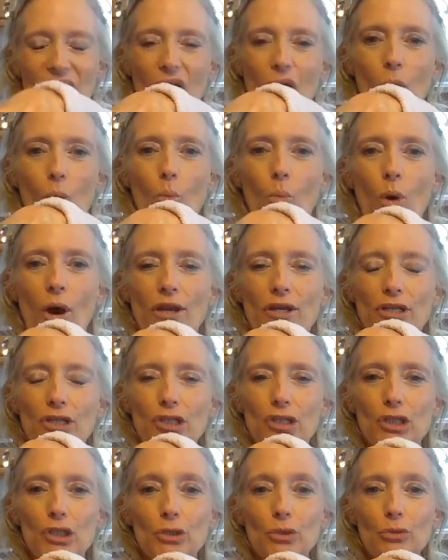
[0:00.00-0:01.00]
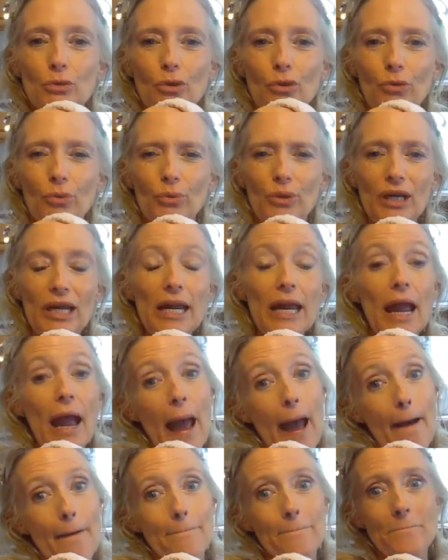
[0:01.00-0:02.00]
1, 2, 3.
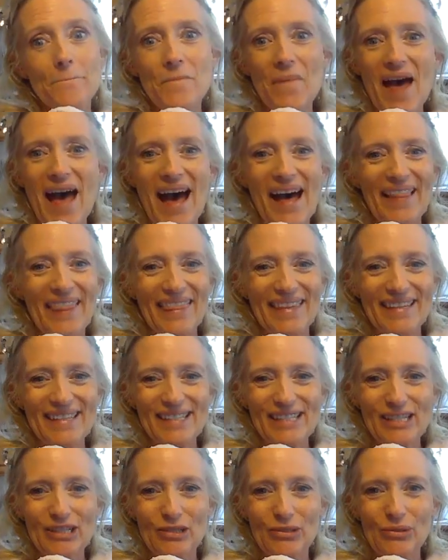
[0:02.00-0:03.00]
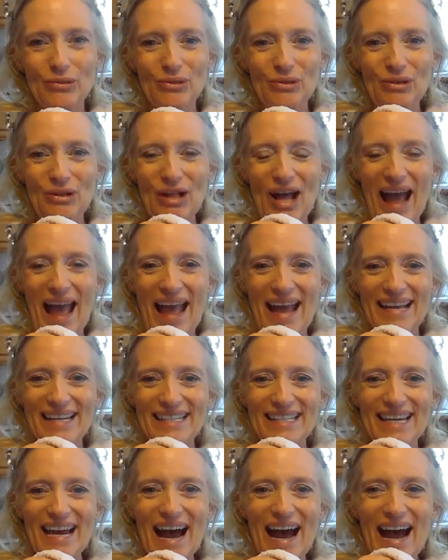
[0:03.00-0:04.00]
Math is cool and
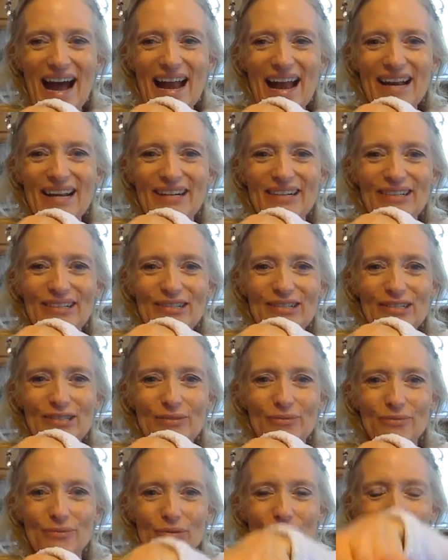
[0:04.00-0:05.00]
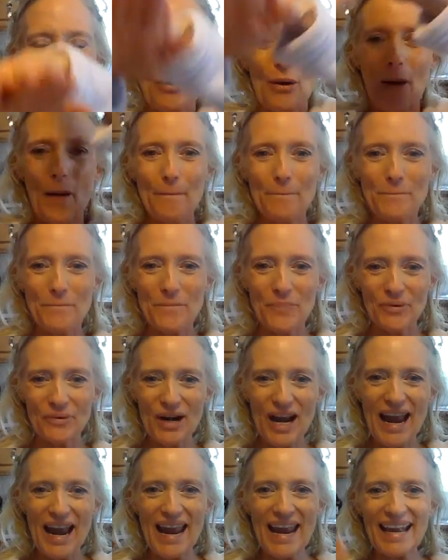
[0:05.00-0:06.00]
tigers rule.
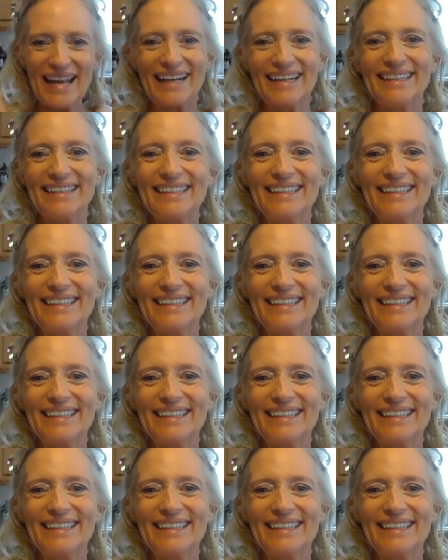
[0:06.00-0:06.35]
Break.